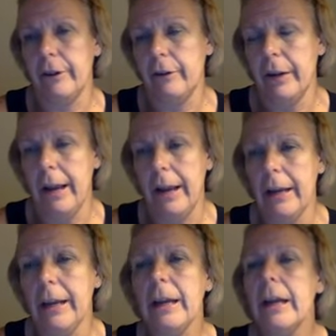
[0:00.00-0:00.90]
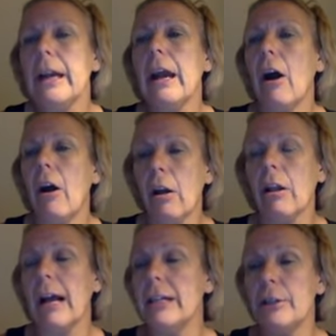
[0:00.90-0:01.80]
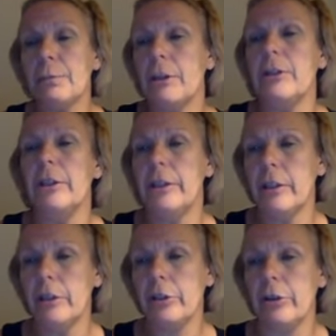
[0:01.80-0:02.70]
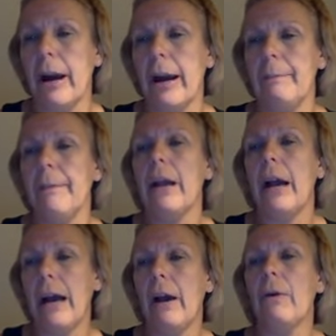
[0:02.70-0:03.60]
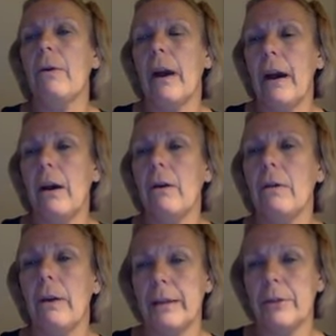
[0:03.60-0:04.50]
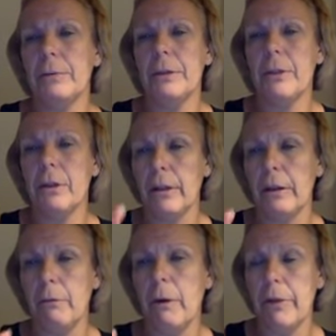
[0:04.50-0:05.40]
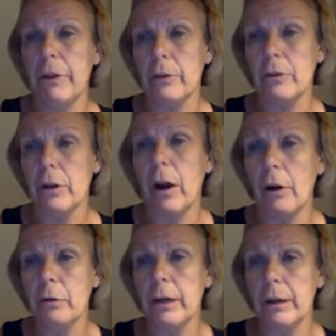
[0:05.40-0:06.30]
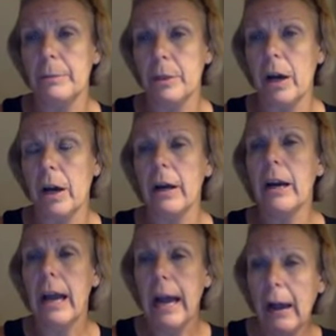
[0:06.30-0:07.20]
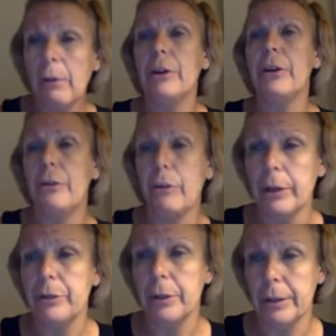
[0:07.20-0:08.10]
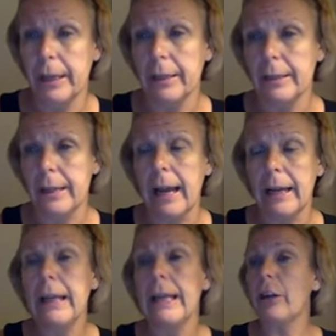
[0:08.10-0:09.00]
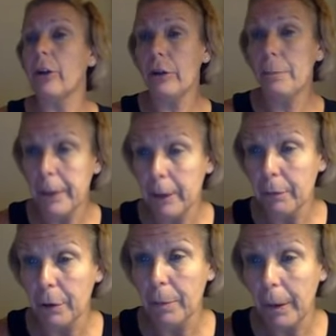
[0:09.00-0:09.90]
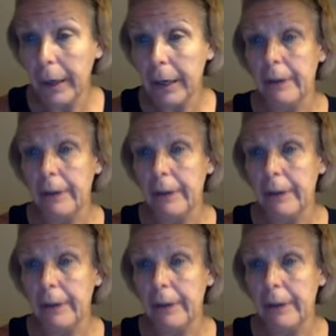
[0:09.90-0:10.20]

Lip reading: Okay, I just want you to describe how as a result of what those outcomes are, how are you going to assess that? It could be a rubric.